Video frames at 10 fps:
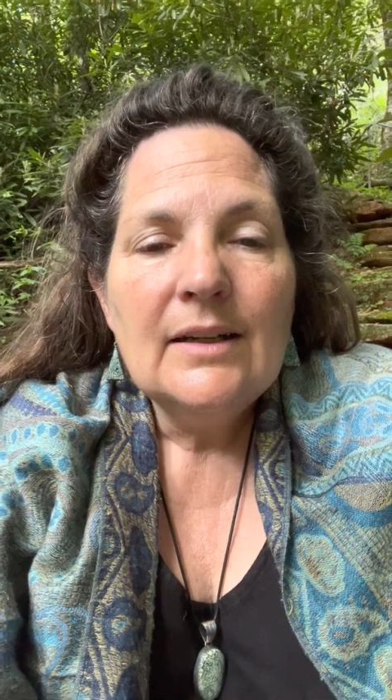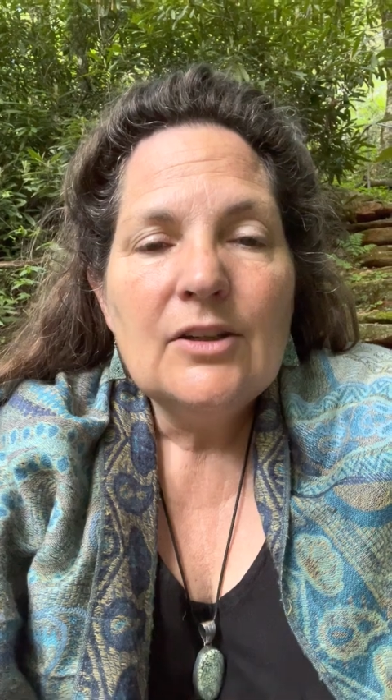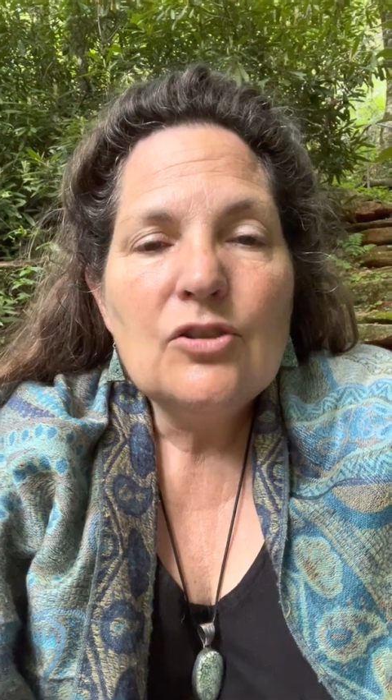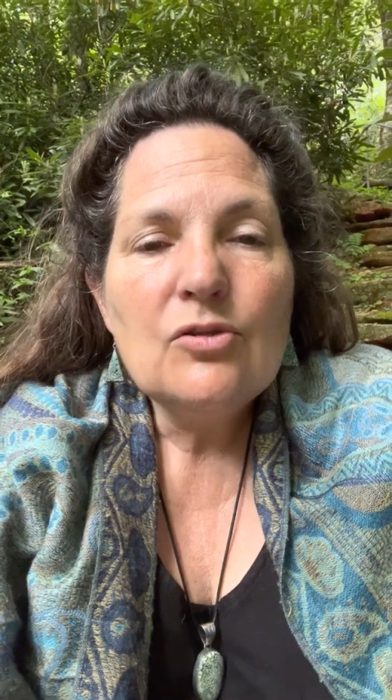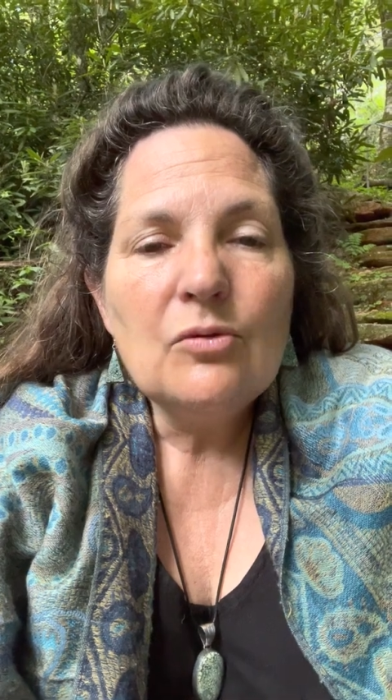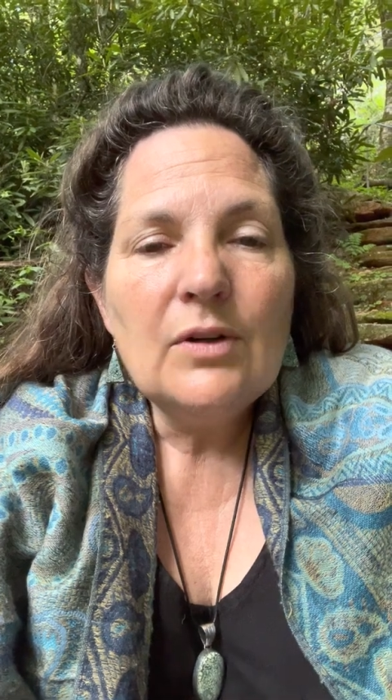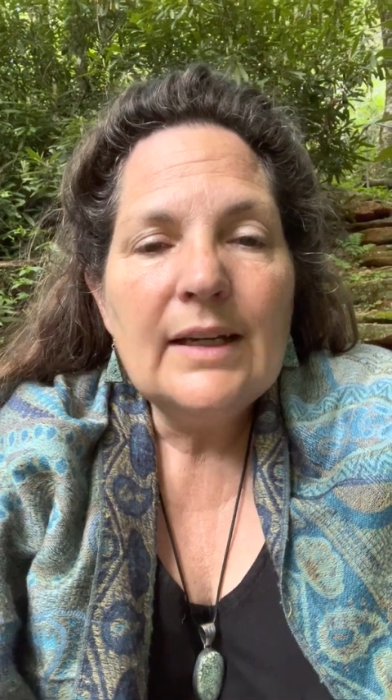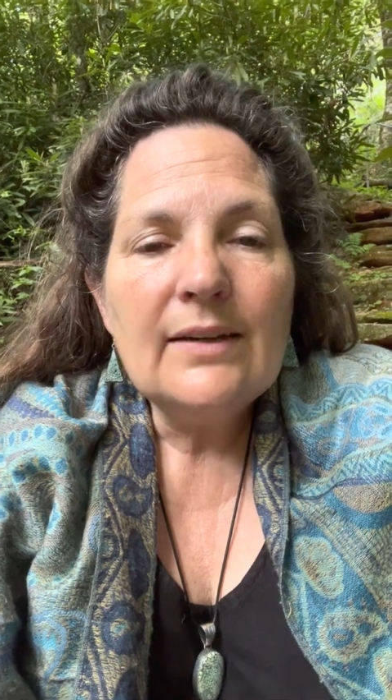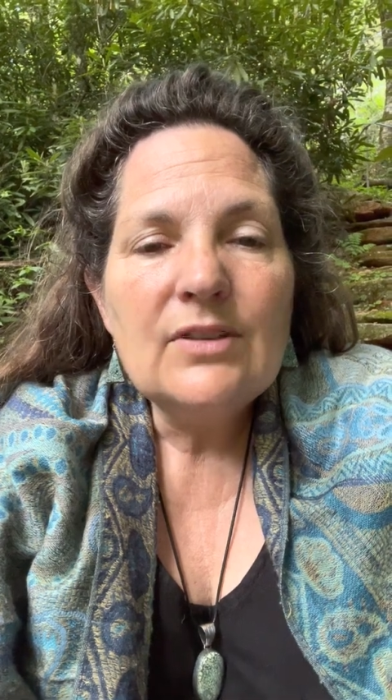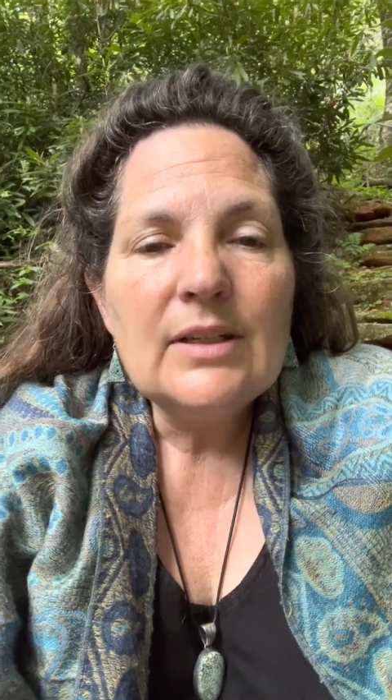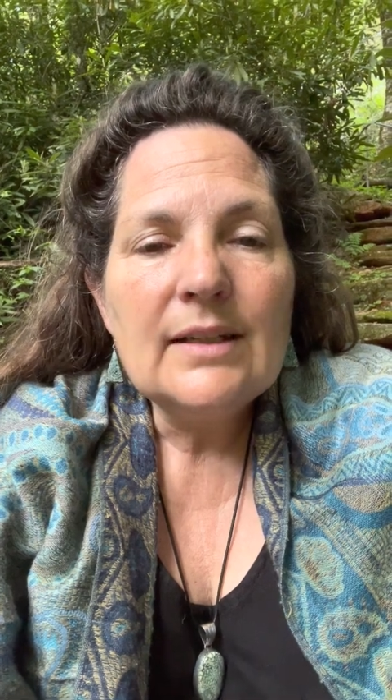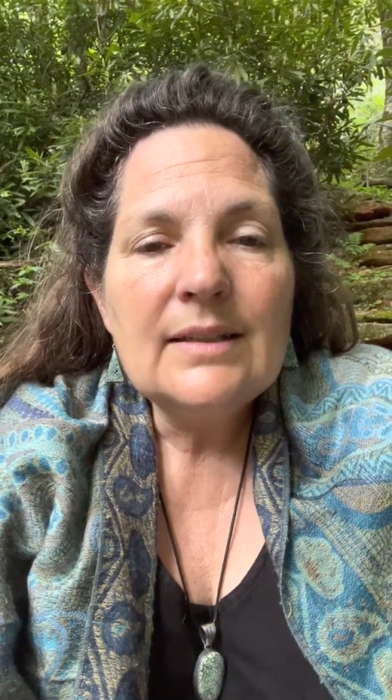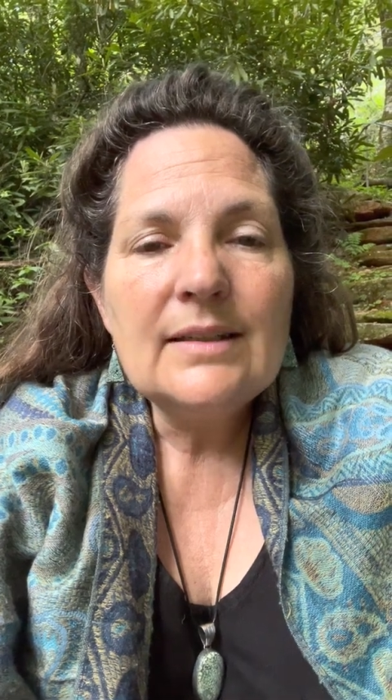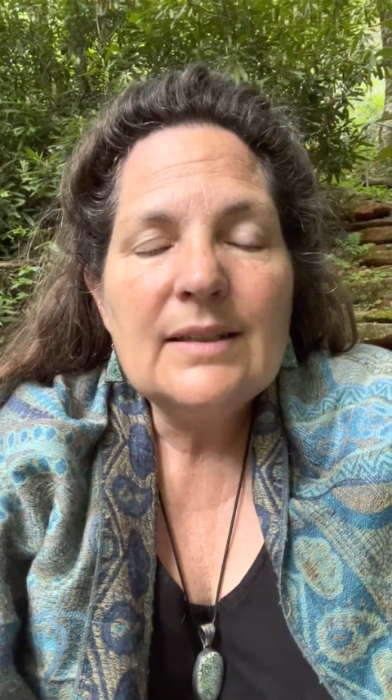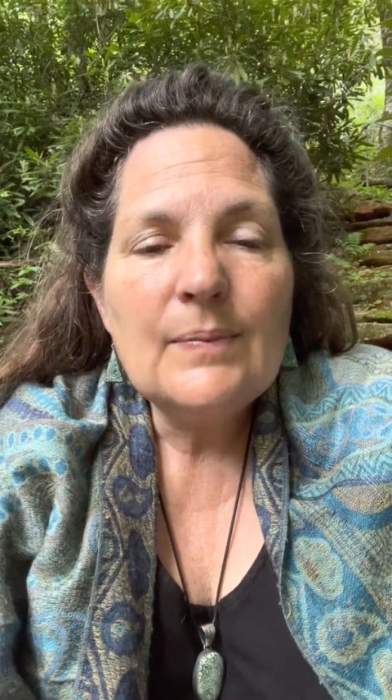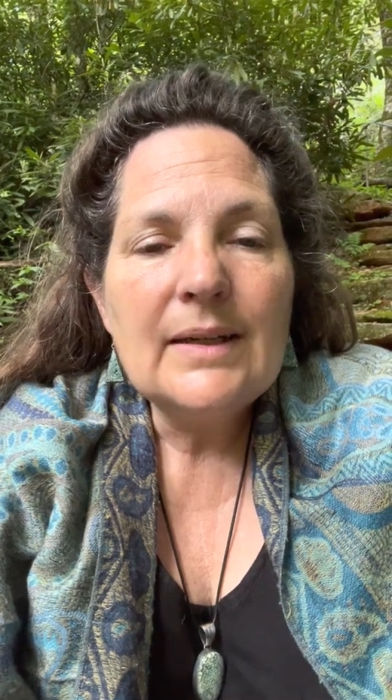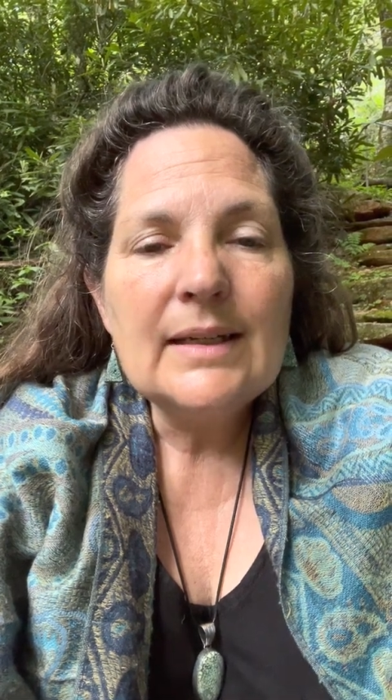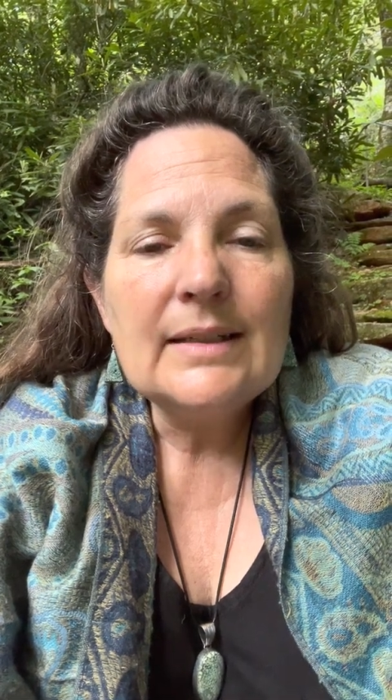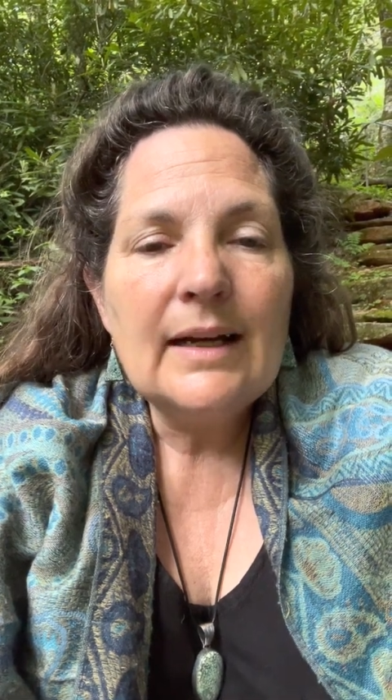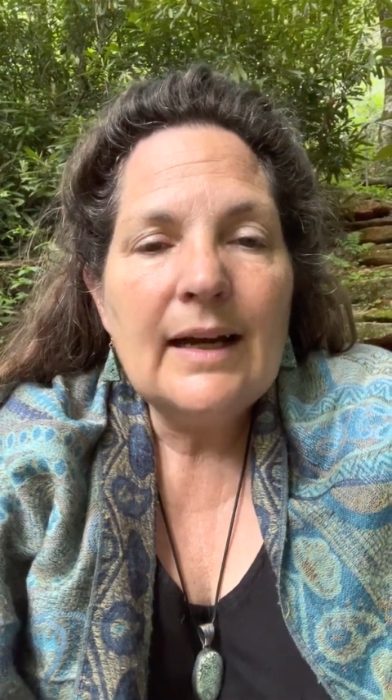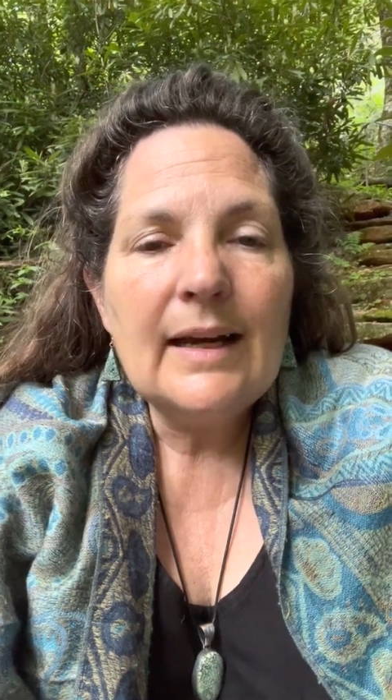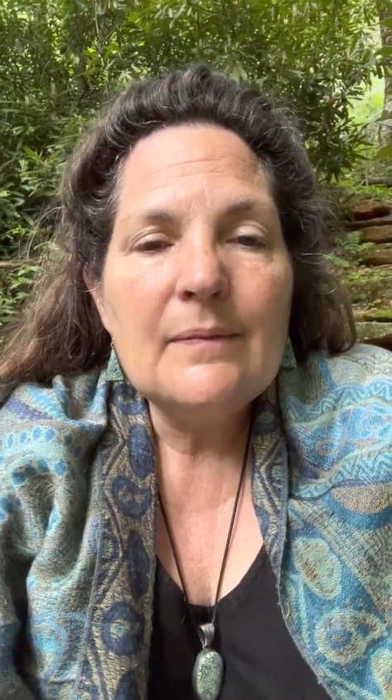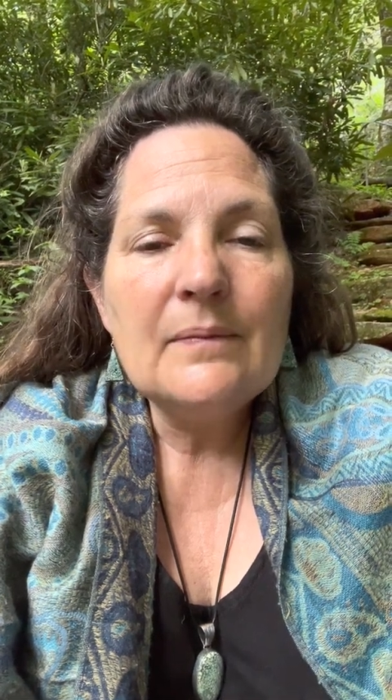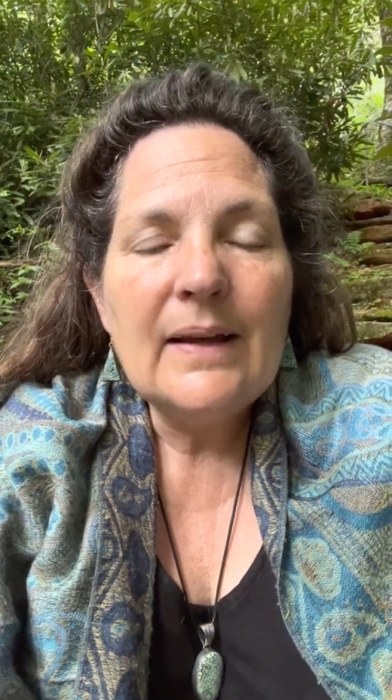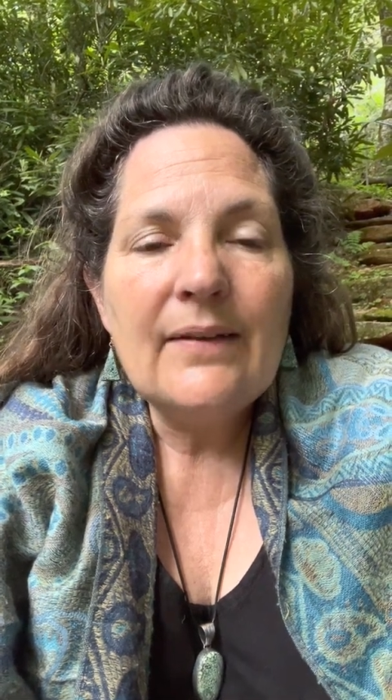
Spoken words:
the joy of just spending time